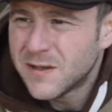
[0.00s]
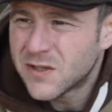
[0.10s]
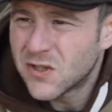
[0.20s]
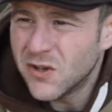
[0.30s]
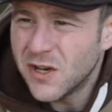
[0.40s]

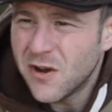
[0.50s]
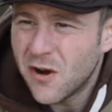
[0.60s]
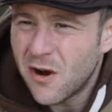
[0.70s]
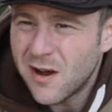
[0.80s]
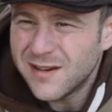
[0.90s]
So you
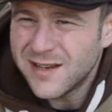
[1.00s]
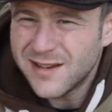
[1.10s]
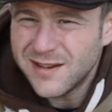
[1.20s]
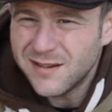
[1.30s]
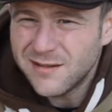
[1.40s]

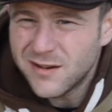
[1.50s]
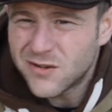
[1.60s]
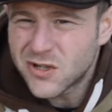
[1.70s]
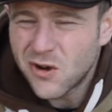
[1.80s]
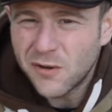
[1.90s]

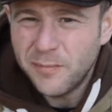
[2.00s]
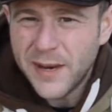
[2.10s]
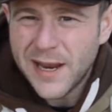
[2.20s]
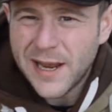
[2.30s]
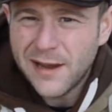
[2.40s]
just got to
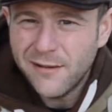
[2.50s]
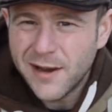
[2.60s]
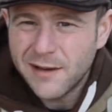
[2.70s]
be here and